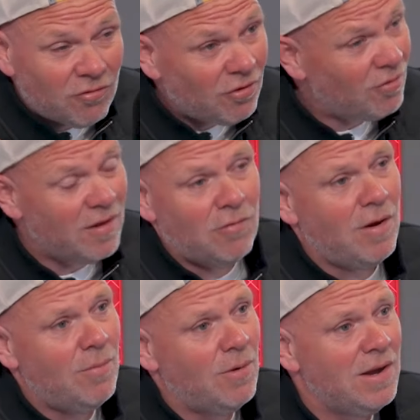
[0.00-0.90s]
It's just
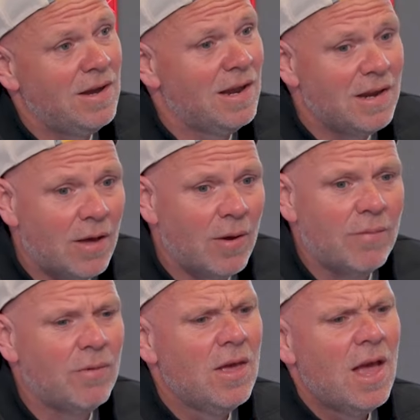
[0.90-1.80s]
incredible, isn't it? You know,
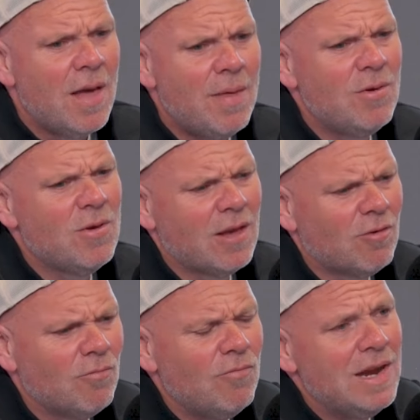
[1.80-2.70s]
and then when you get
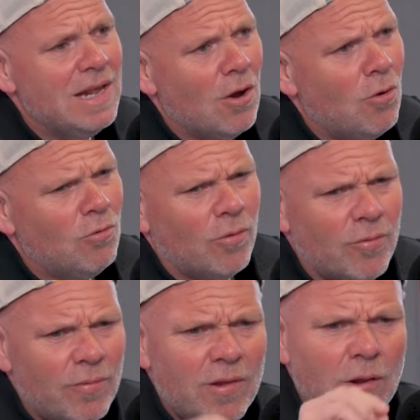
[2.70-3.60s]
some really old
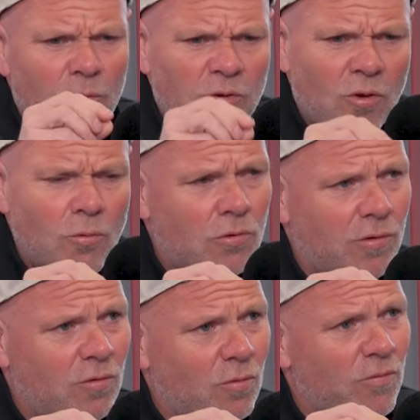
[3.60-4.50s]
ones, when there's little salt
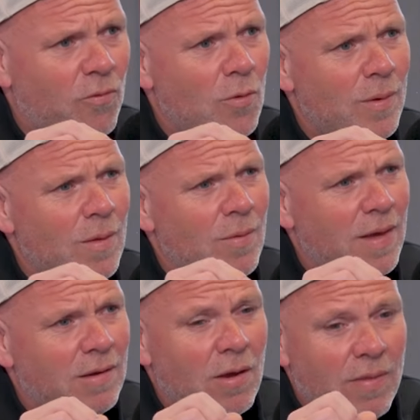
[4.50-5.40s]
crystals forming them, and
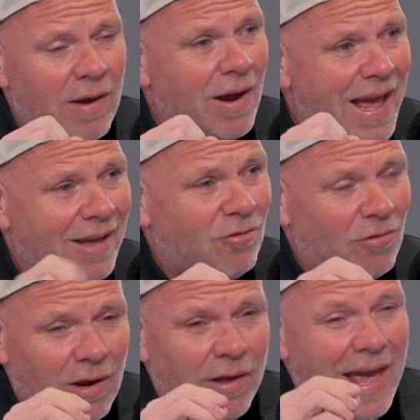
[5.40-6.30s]
they're
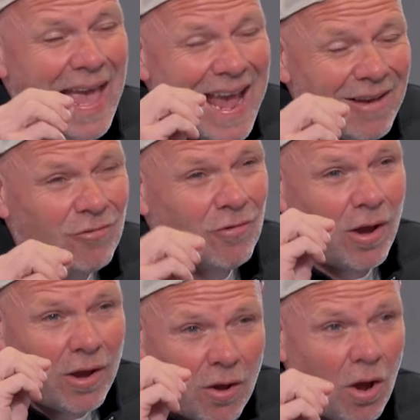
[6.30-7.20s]
extra
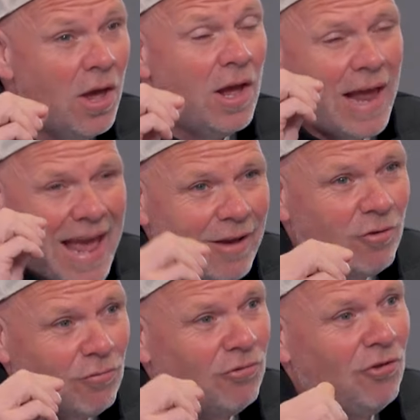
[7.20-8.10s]

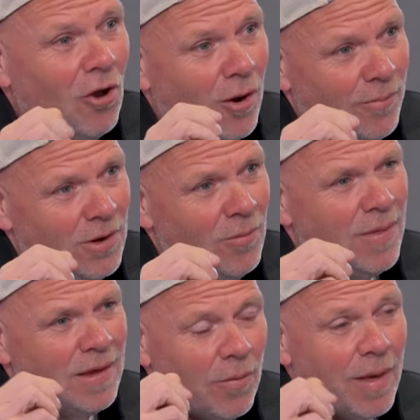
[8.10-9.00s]
sharp. You know,
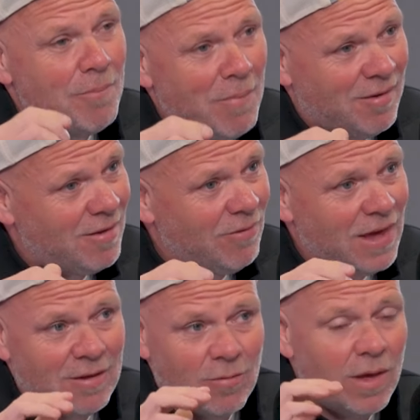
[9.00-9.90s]
when they got that massive
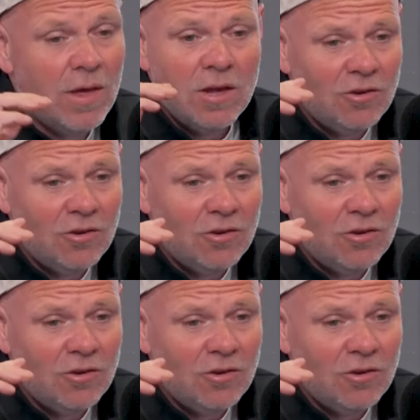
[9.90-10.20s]
kick to it.